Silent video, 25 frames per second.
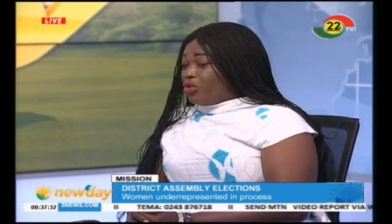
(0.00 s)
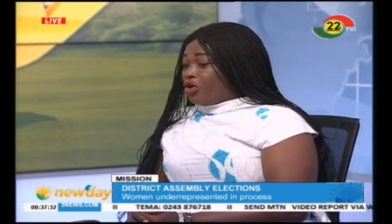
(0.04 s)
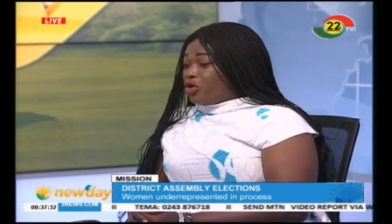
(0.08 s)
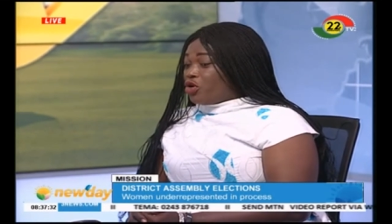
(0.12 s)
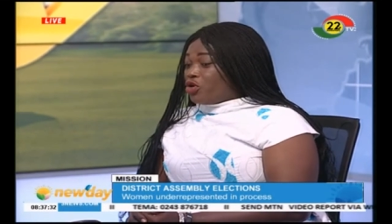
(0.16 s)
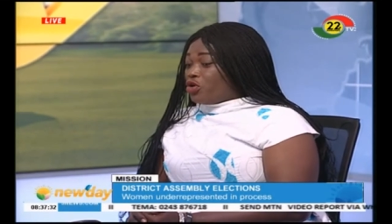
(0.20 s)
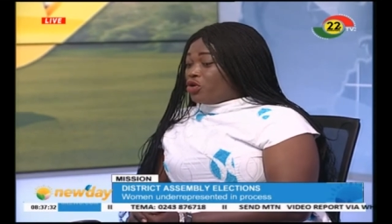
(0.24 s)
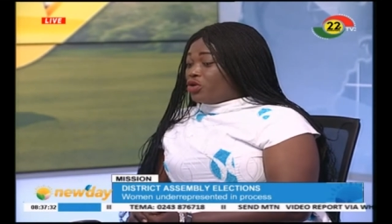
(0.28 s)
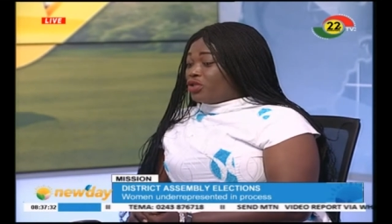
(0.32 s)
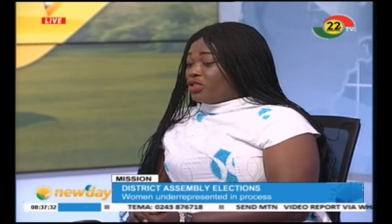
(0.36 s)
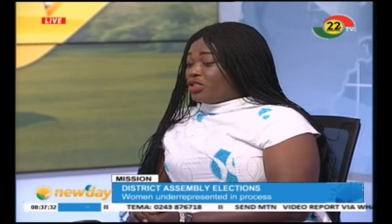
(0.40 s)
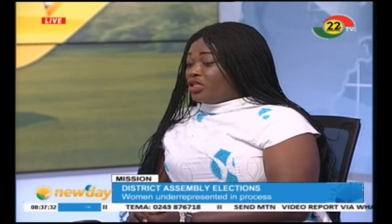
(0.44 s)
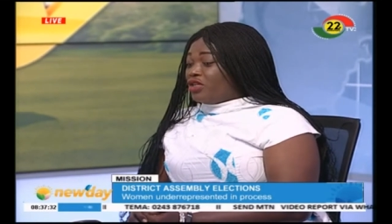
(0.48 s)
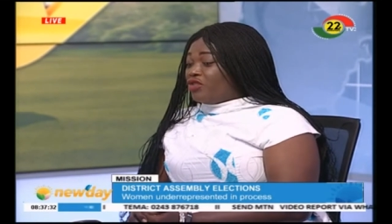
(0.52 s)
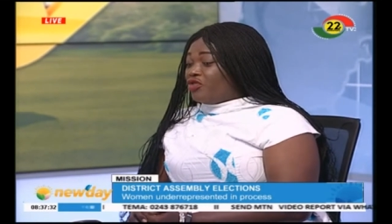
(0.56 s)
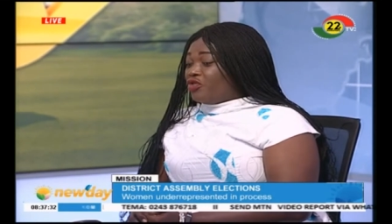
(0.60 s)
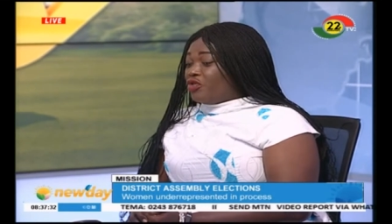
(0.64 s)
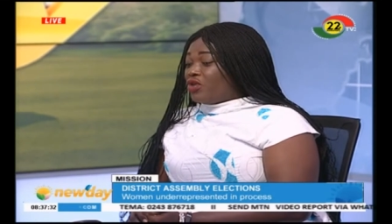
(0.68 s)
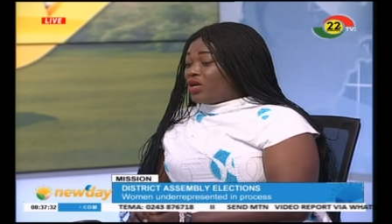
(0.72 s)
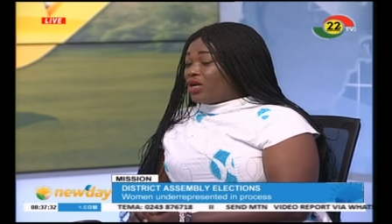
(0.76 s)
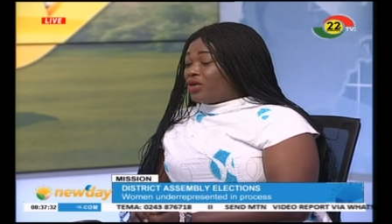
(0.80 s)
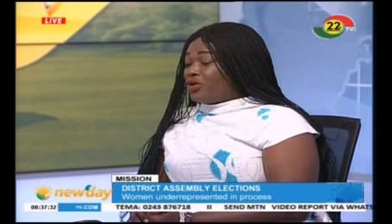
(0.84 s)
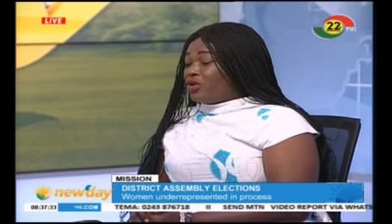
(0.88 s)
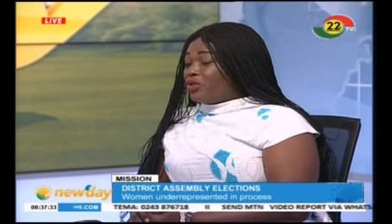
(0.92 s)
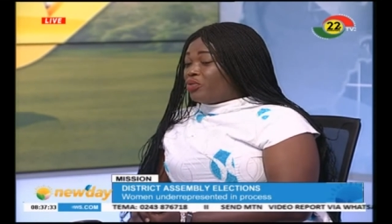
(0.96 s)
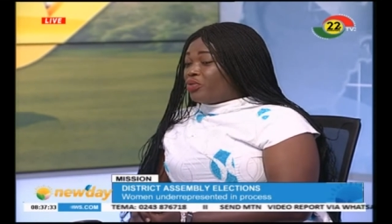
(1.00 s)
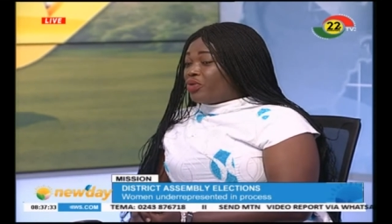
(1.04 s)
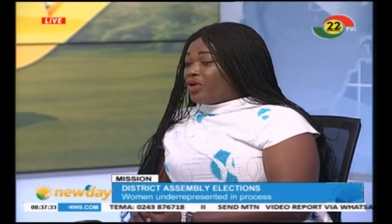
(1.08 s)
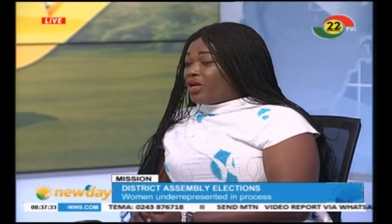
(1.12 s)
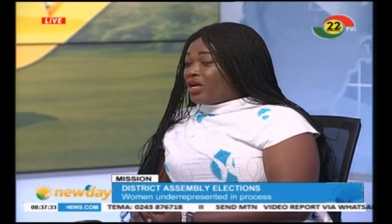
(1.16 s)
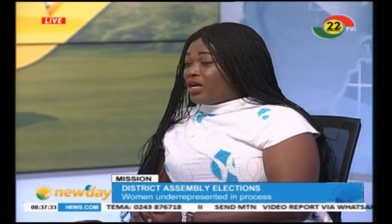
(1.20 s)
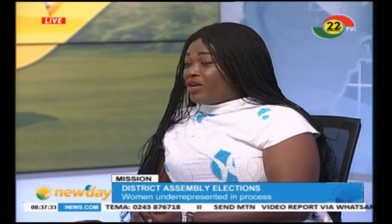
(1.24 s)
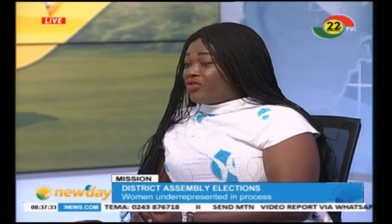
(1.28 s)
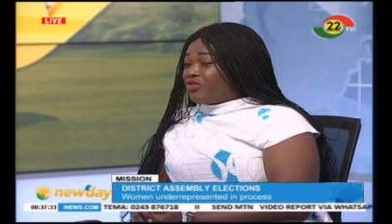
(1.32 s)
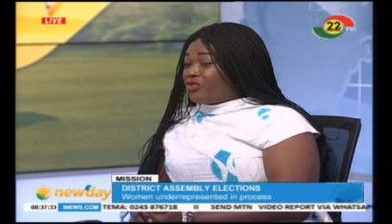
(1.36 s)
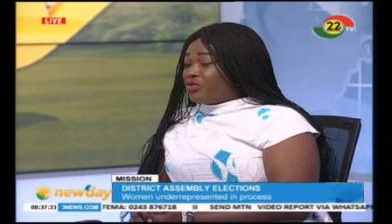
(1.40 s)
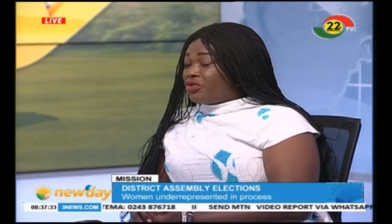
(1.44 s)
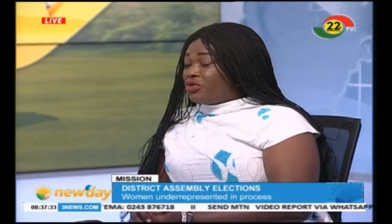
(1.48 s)
because if you are not
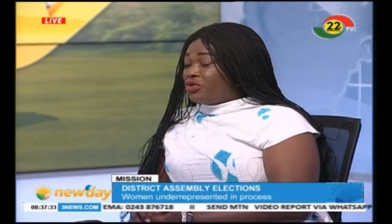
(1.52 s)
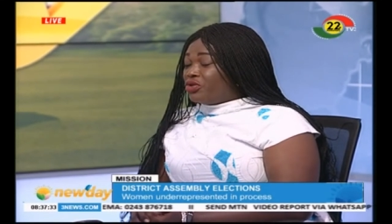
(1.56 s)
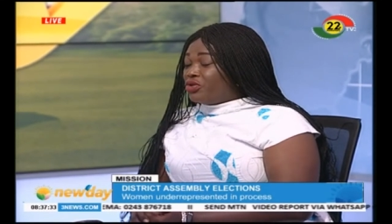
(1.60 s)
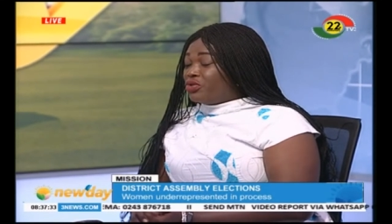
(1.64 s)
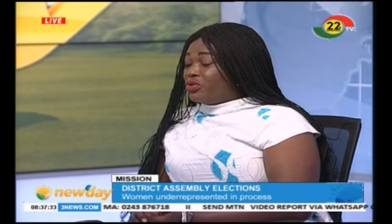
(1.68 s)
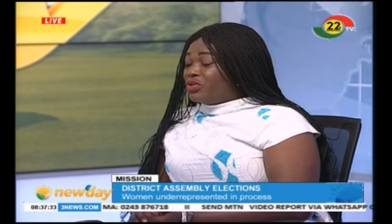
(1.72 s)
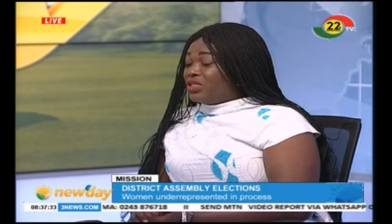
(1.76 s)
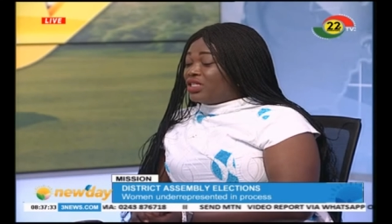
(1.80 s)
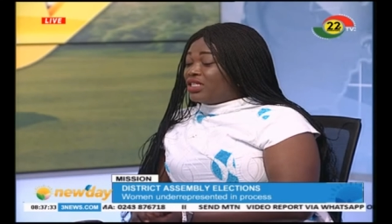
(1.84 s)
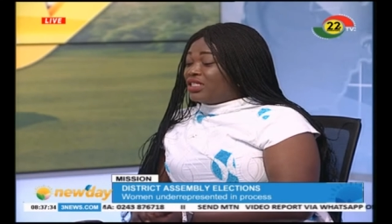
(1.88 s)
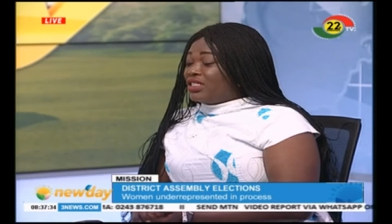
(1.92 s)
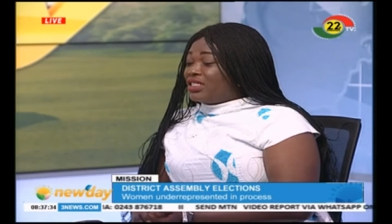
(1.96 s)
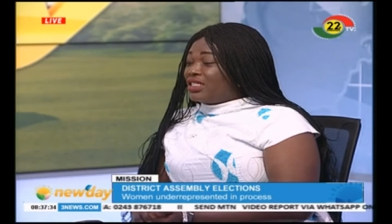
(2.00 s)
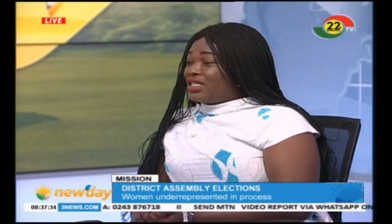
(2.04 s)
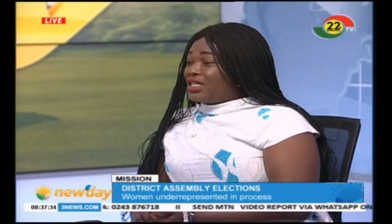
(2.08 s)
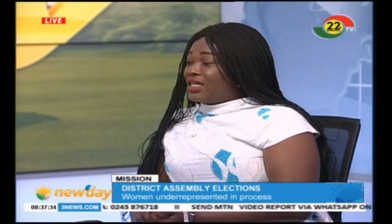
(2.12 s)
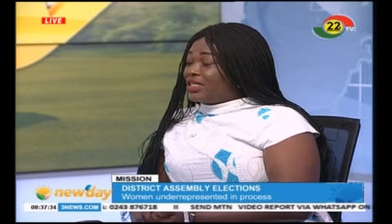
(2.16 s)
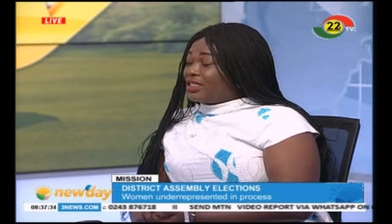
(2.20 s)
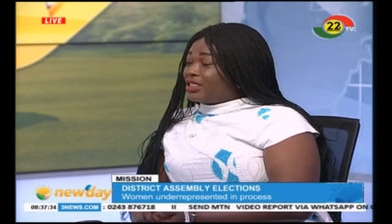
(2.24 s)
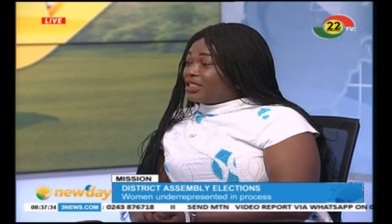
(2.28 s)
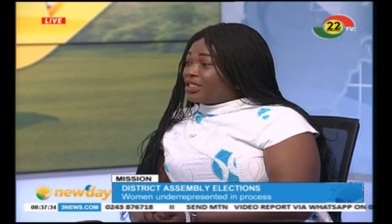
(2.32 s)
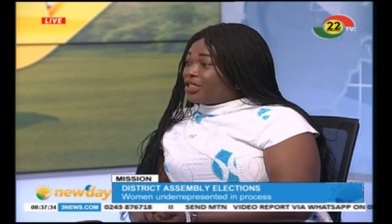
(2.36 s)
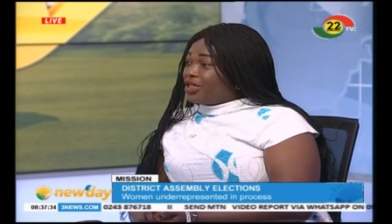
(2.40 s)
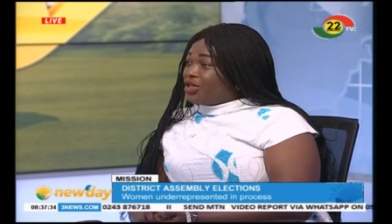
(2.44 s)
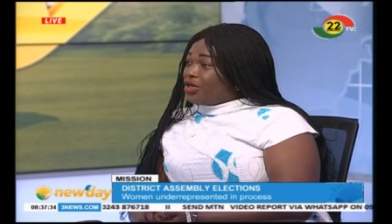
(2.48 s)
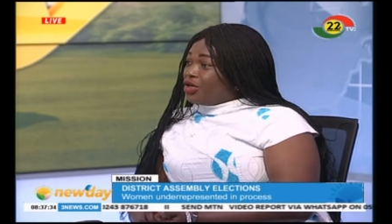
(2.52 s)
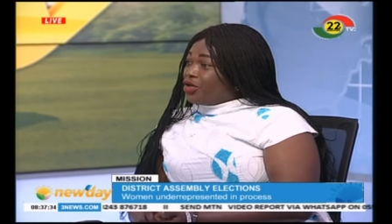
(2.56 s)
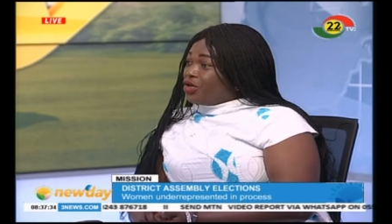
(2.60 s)
prayerful, you wouldn't get